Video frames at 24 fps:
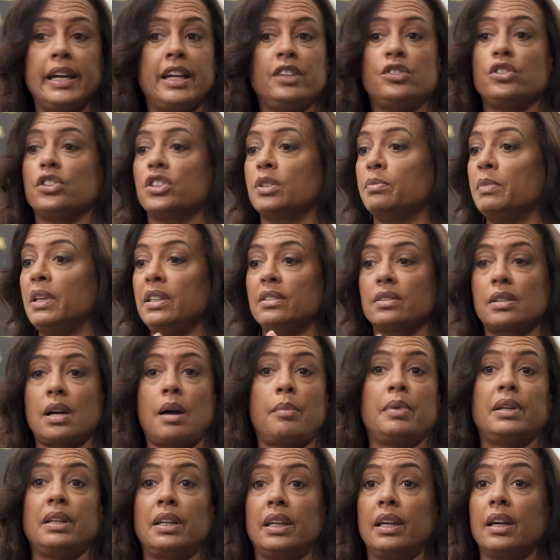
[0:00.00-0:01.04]
It just means
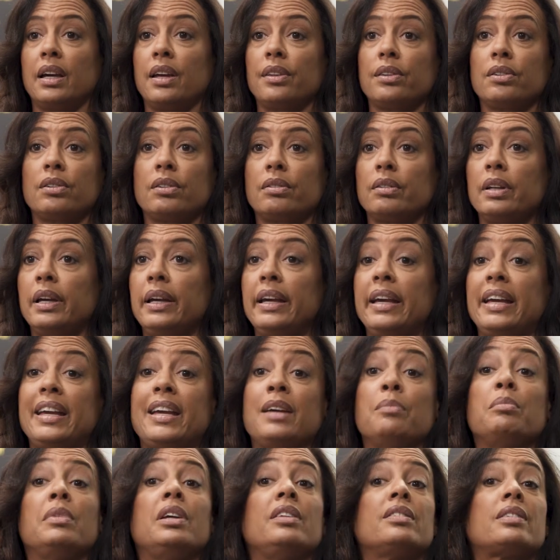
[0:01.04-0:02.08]
coming together.
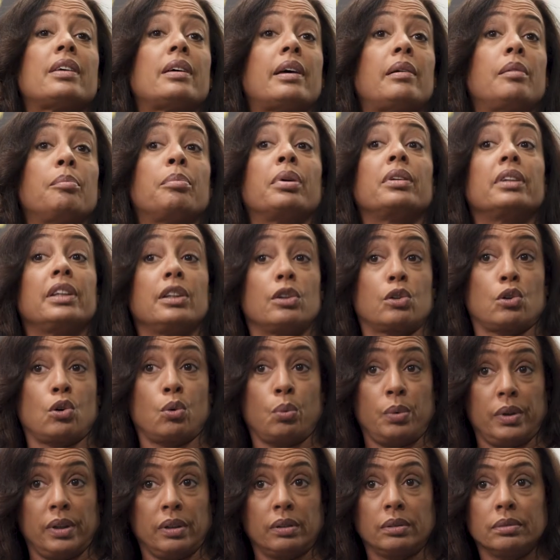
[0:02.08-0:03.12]
It means
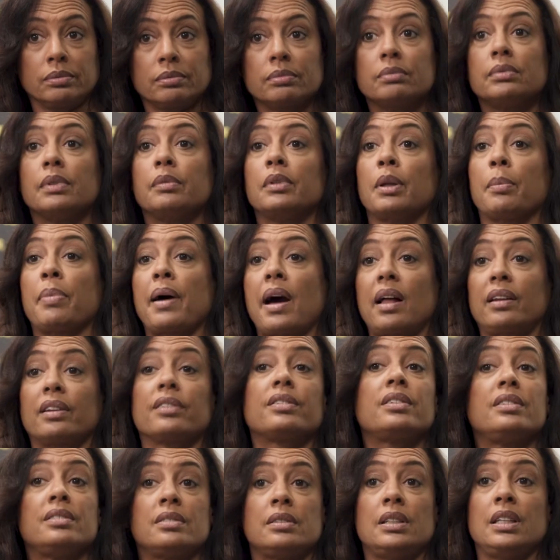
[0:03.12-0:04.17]
political will. The
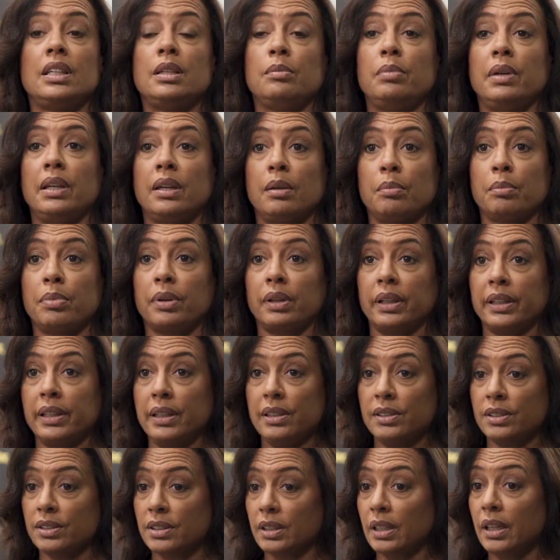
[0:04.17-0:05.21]
policies need to be in
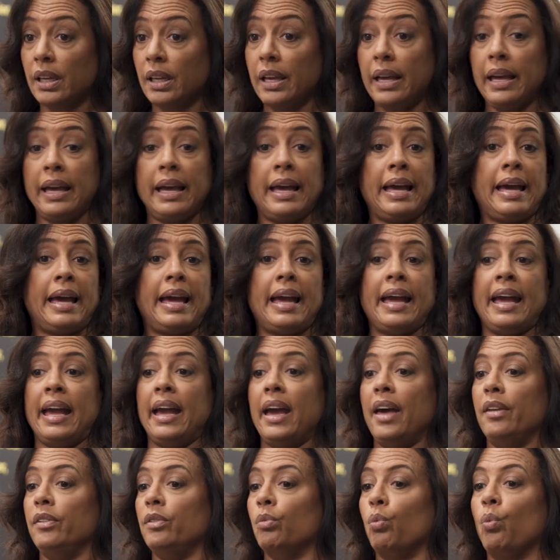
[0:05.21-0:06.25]
place.
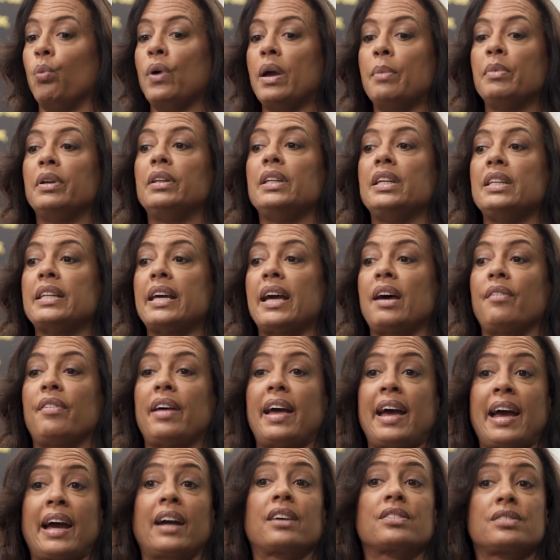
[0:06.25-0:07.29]
And women need to
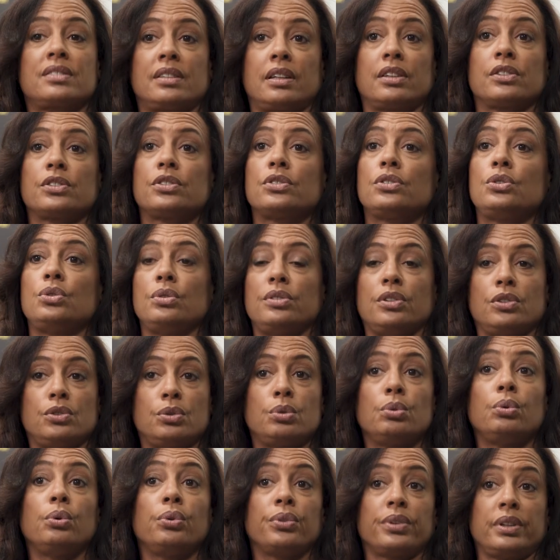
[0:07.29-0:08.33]
have access to the
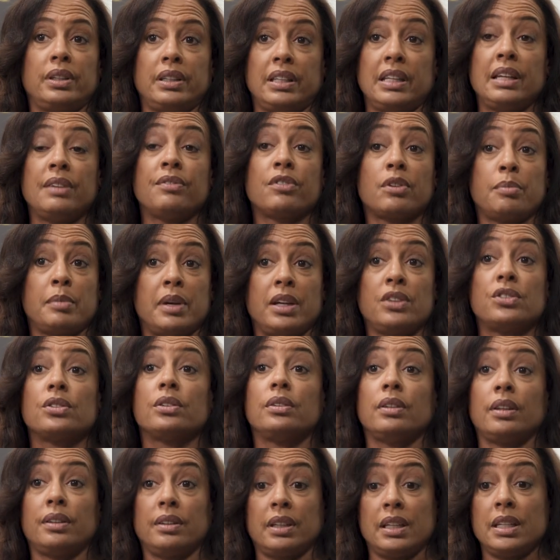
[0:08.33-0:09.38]
tools and the
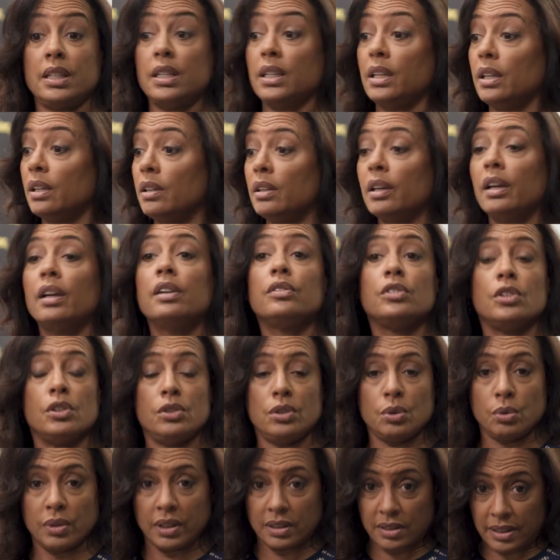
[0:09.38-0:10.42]
information that they need to
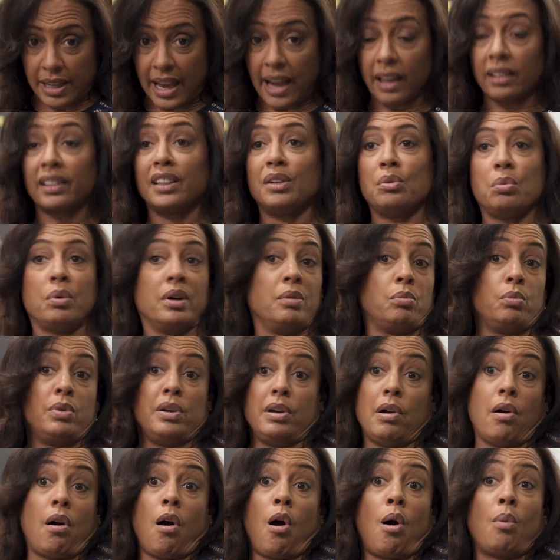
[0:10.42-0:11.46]
do exactly what
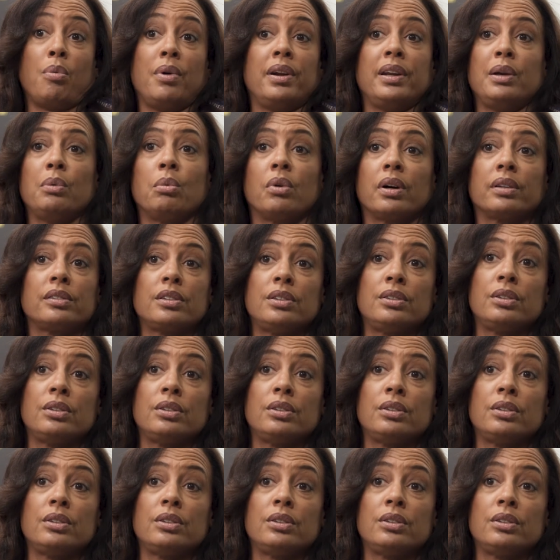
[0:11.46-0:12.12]
we already want to